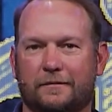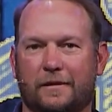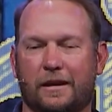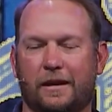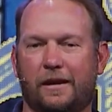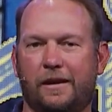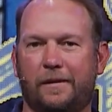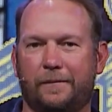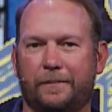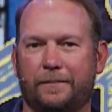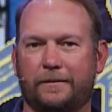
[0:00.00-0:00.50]

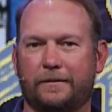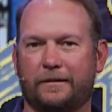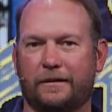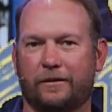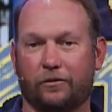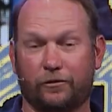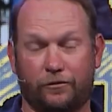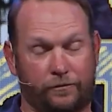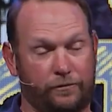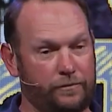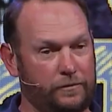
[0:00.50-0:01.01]
Okay,
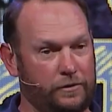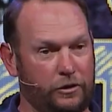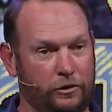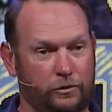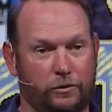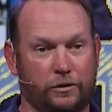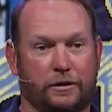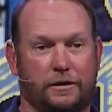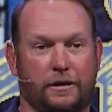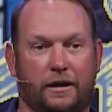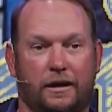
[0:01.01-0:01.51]
you ever you
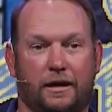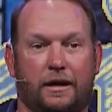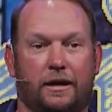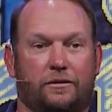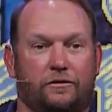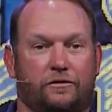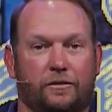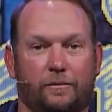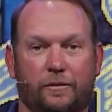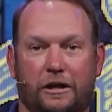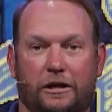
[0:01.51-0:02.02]
look
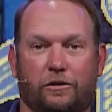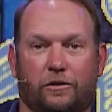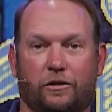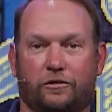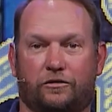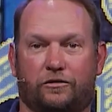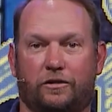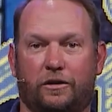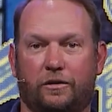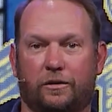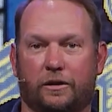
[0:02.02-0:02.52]
at somebody
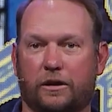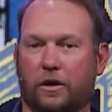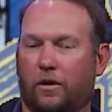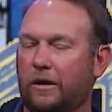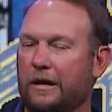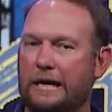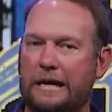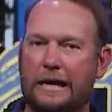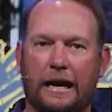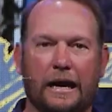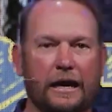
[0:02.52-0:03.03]
close to you and
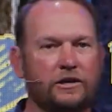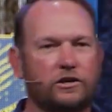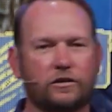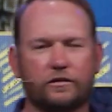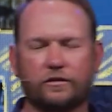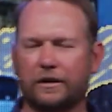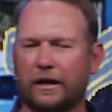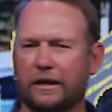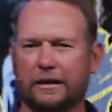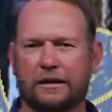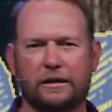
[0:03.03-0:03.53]
go, "I
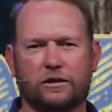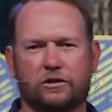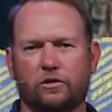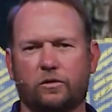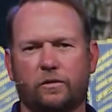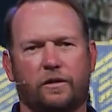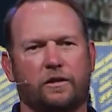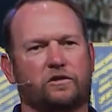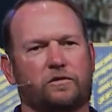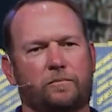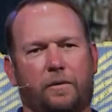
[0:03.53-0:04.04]
just got to get
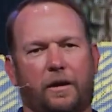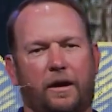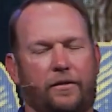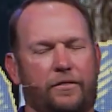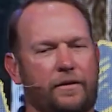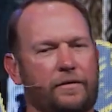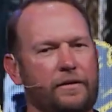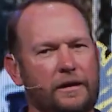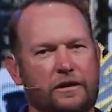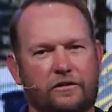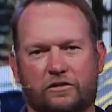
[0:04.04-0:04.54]
through this
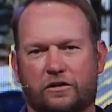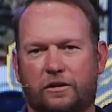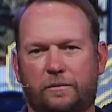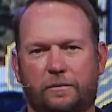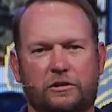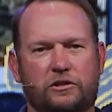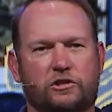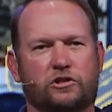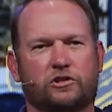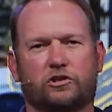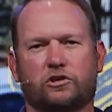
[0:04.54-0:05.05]
month, and then it's going to
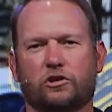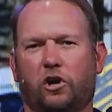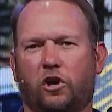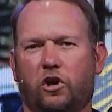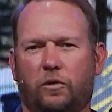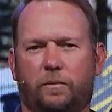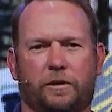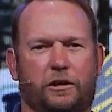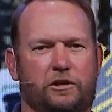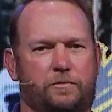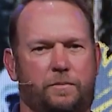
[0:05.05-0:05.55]
be
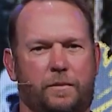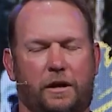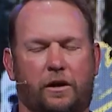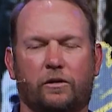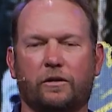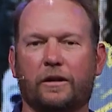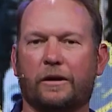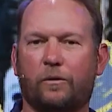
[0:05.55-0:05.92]
so much better."